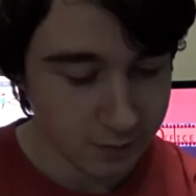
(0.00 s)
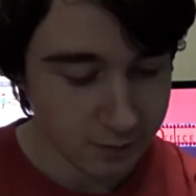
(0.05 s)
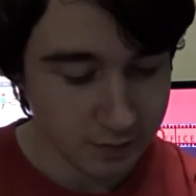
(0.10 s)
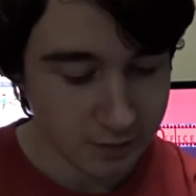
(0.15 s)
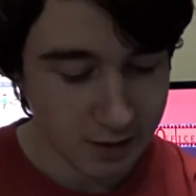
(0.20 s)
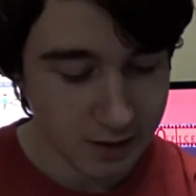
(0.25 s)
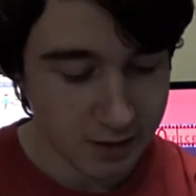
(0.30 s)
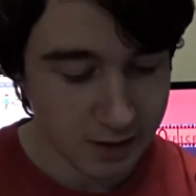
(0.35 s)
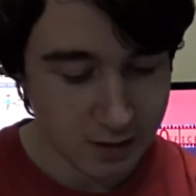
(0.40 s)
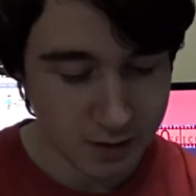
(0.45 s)

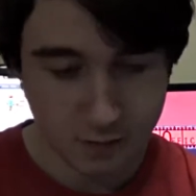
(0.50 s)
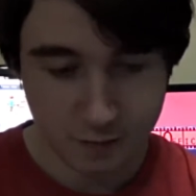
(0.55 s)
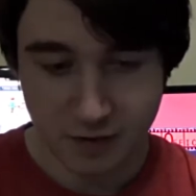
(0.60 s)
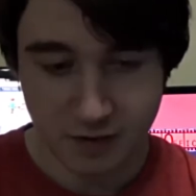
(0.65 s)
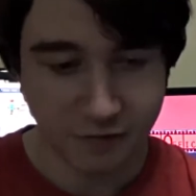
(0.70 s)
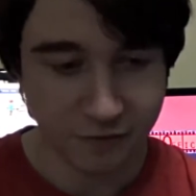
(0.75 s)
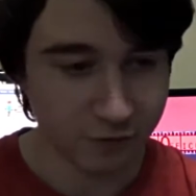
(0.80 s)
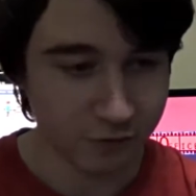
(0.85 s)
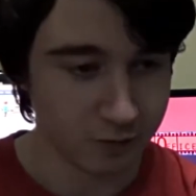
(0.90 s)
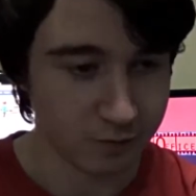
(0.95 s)
They can be
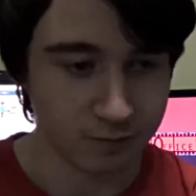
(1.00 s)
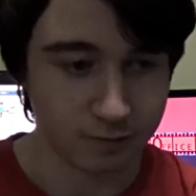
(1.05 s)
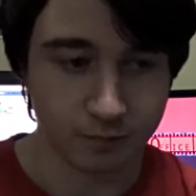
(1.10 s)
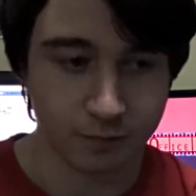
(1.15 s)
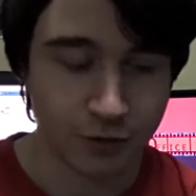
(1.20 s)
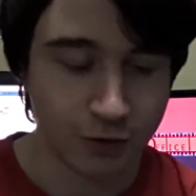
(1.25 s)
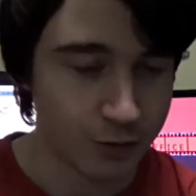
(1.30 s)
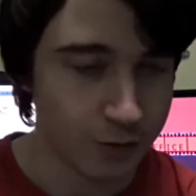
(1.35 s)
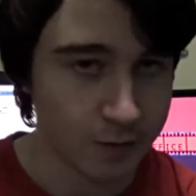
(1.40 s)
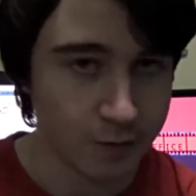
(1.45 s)
from
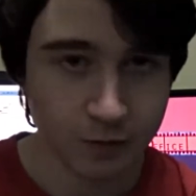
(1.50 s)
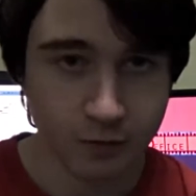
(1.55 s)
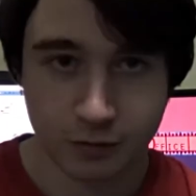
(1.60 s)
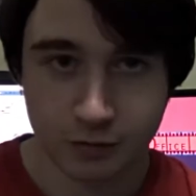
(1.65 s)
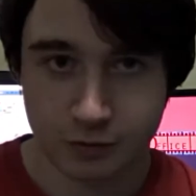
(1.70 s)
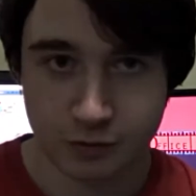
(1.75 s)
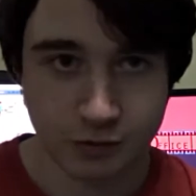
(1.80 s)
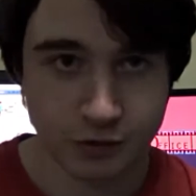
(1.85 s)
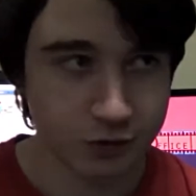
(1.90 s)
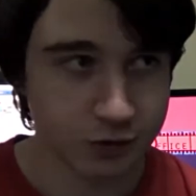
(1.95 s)
comic
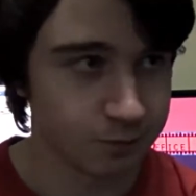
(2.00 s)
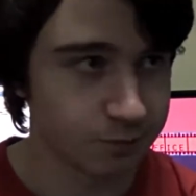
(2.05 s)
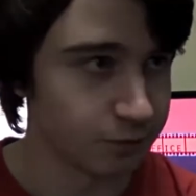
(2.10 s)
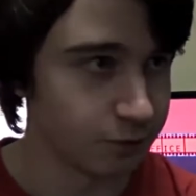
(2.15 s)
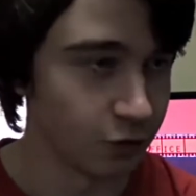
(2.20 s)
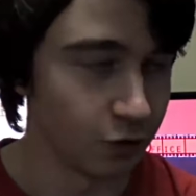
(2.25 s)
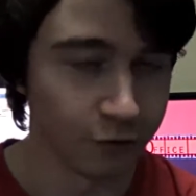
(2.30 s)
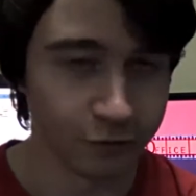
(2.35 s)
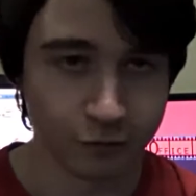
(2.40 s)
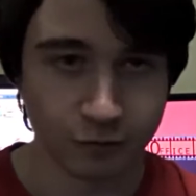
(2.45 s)
books,
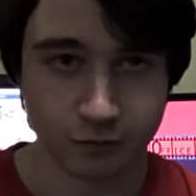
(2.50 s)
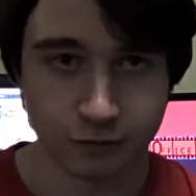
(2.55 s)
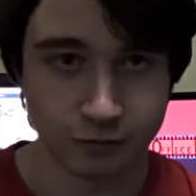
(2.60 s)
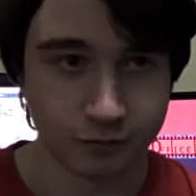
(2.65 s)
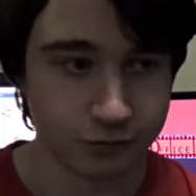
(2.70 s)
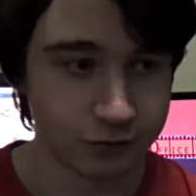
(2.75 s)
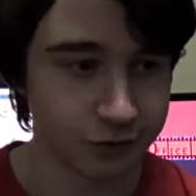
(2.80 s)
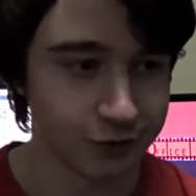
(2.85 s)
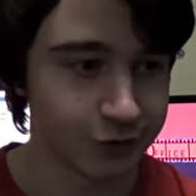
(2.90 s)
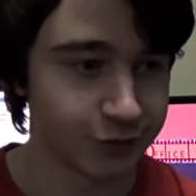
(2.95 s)

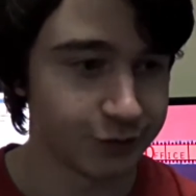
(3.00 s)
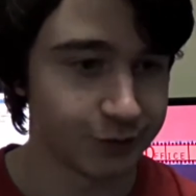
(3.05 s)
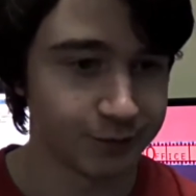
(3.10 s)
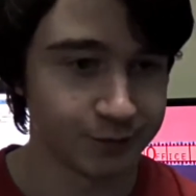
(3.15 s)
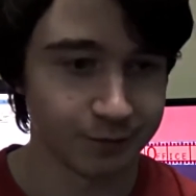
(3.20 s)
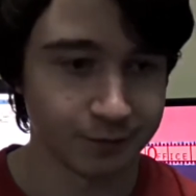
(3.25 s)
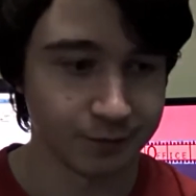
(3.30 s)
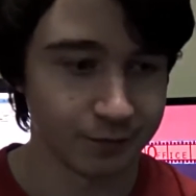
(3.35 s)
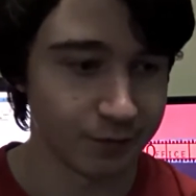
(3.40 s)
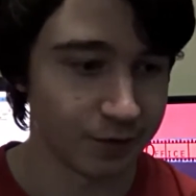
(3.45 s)
novels,
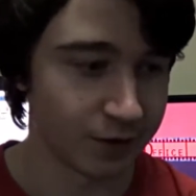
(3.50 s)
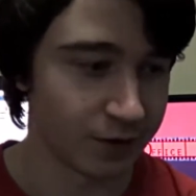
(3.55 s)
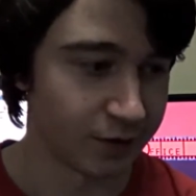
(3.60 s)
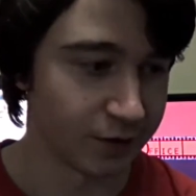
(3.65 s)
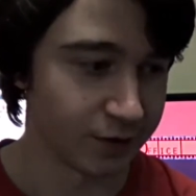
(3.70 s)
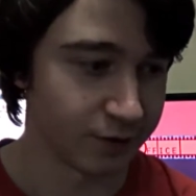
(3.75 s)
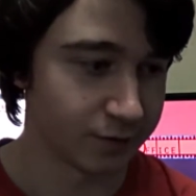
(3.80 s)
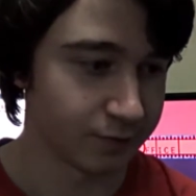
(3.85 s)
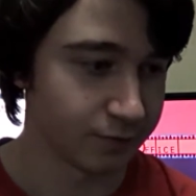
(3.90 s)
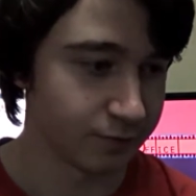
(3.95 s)

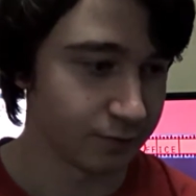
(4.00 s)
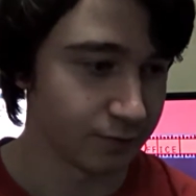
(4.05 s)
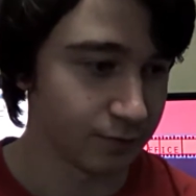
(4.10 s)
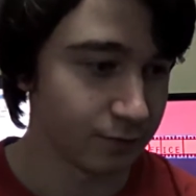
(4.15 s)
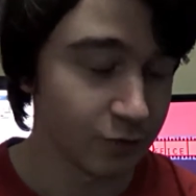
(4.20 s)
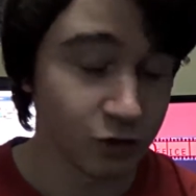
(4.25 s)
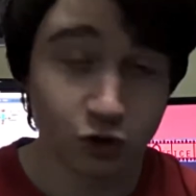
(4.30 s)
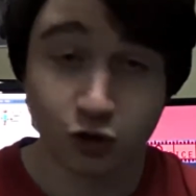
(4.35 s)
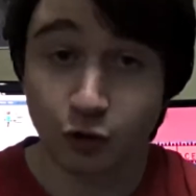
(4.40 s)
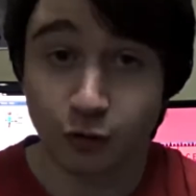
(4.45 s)

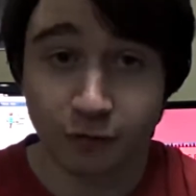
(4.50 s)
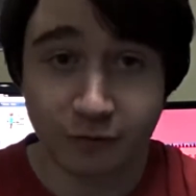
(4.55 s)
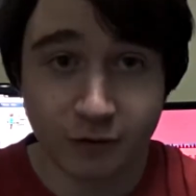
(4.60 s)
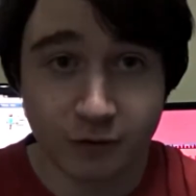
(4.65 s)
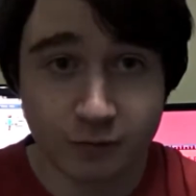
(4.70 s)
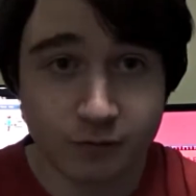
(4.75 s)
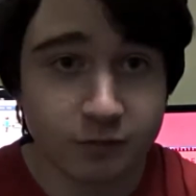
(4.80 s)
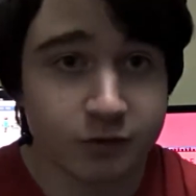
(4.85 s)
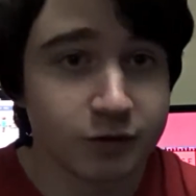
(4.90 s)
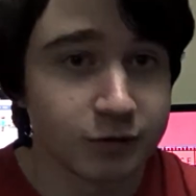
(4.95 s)
short
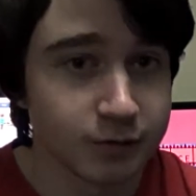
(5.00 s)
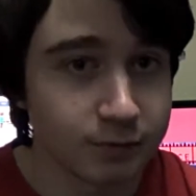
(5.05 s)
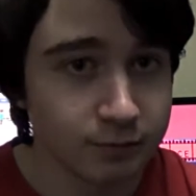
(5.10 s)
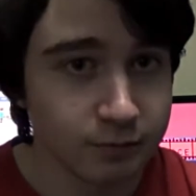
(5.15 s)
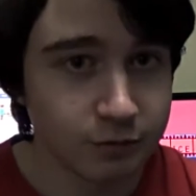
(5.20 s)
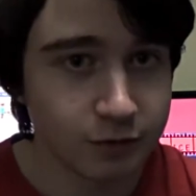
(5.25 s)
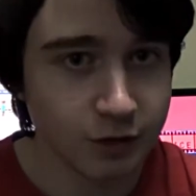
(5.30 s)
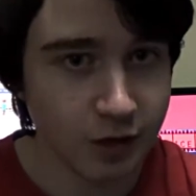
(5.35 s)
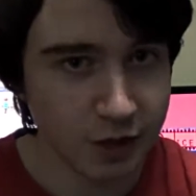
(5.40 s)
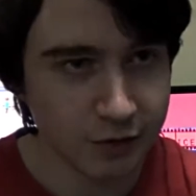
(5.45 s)
films,
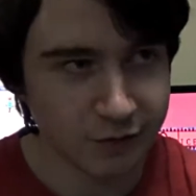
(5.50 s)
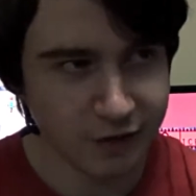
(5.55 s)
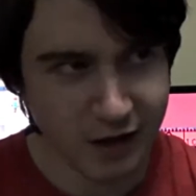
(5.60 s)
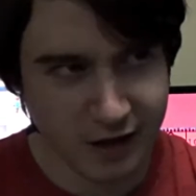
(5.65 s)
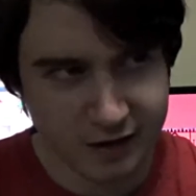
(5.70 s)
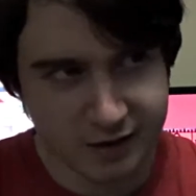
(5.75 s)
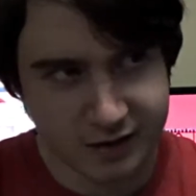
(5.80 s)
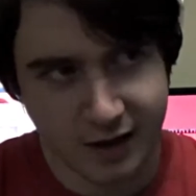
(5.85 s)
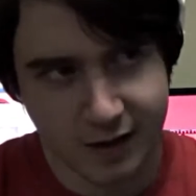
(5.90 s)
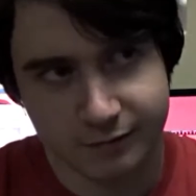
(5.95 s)
kind of get
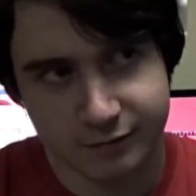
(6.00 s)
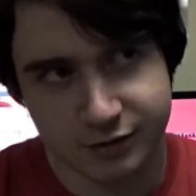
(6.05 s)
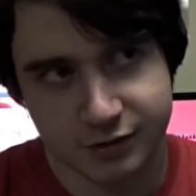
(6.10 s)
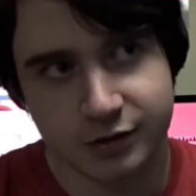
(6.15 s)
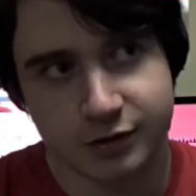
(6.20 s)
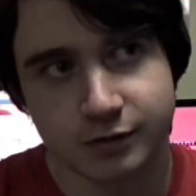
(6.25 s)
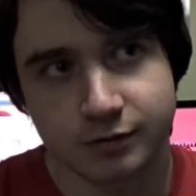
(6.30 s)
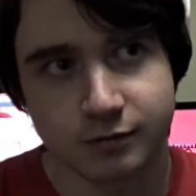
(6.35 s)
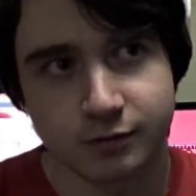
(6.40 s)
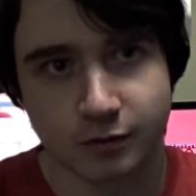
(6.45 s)
adapted
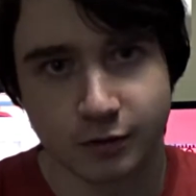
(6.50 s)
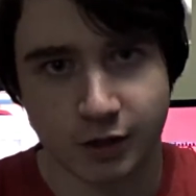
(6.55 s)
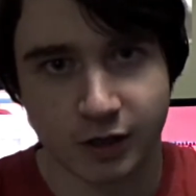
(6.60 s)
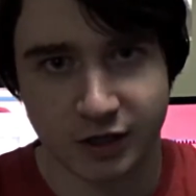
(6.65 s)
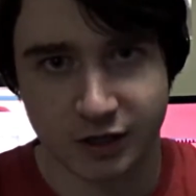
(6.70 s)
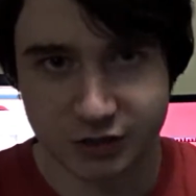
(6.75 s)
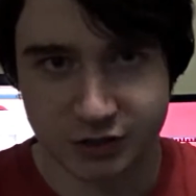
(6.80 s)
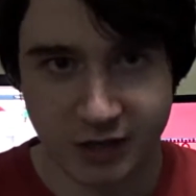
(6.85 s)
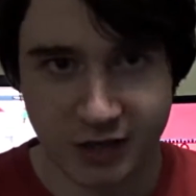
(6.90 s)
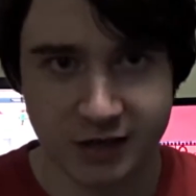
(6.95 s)
and
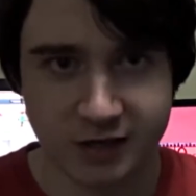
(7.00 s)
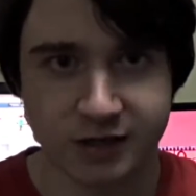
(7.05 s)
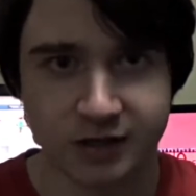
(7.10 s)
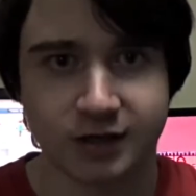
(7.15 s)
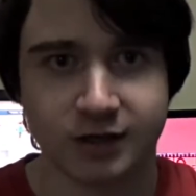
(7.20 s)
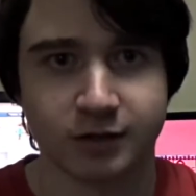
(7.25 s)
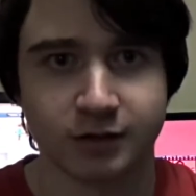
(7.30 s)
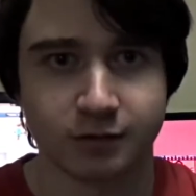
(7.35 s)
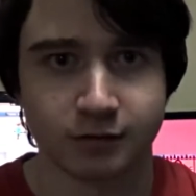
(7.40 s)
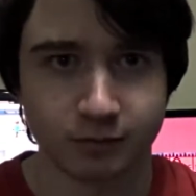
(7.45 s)

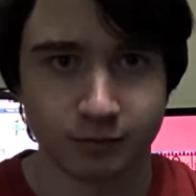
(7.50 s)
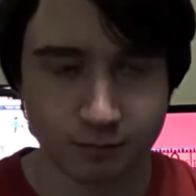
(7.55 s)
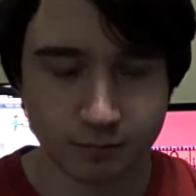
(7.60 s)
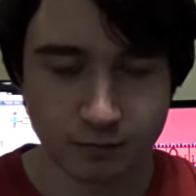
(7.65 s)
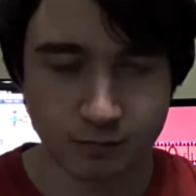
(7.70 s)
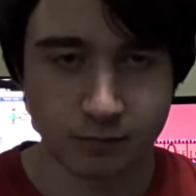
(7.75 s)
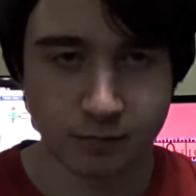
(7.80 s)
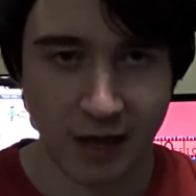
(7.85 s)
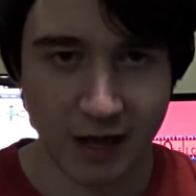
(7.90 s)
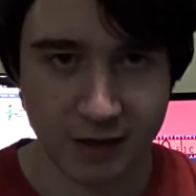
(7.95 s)
extended and
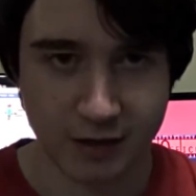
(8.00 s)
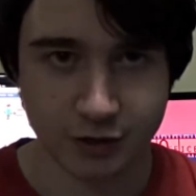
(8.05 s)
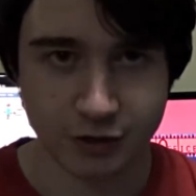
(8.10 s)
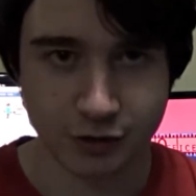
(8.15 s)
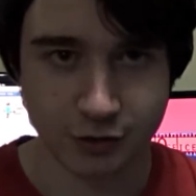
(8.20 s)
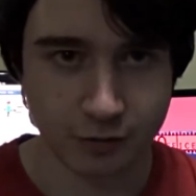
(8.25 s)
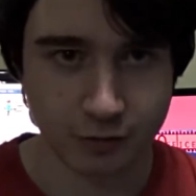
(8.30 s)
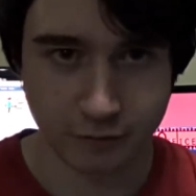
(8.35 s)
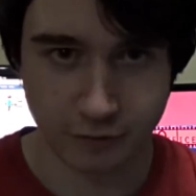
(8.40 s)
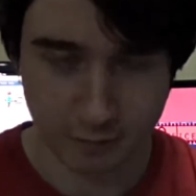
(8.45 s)
added
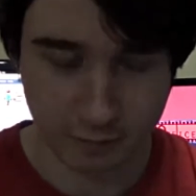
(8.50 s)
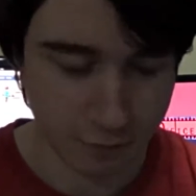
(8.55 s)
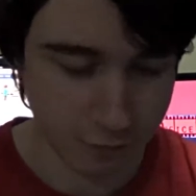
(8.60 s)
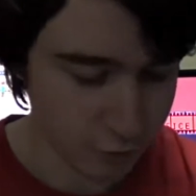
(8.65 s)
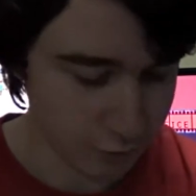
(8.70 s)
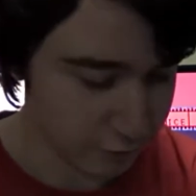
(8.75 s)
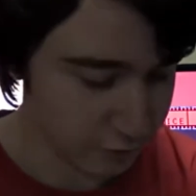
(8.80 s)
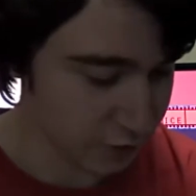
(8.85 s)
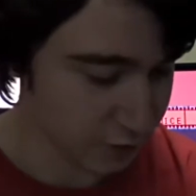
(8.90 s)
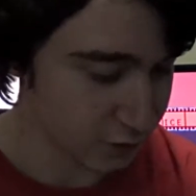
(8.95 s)
to from
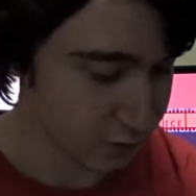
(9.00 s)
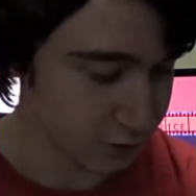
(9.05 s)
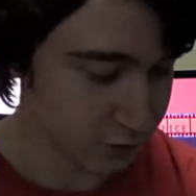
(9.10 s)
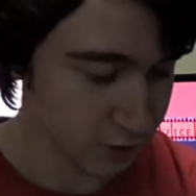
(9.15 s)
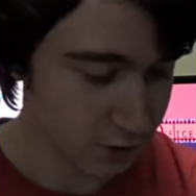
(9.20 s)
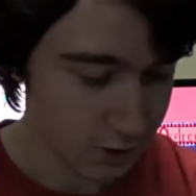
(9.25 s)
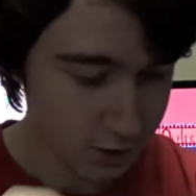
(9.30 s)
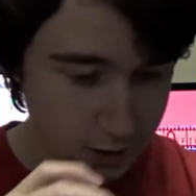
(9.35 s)
movies.